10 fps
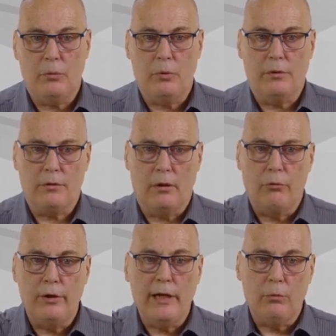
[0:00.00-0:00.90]
So our
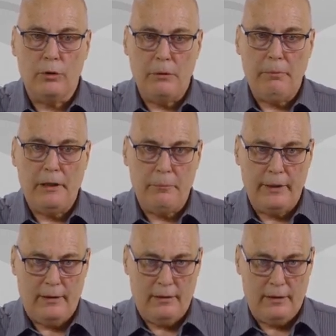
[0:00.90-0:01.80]
relay would typically
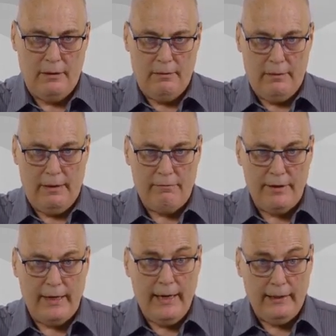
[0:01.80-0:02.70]
be at the
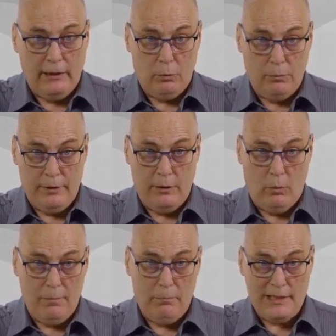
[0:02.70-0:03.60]
VA, that would be the
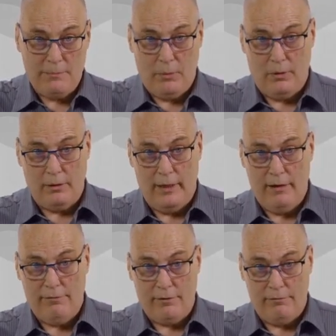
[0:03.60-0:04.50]
one bus bar on the
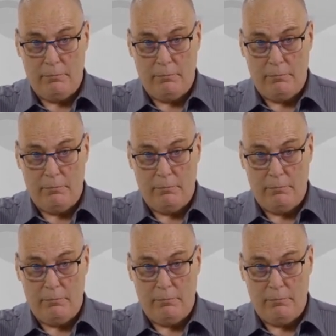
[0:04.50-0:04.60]
left.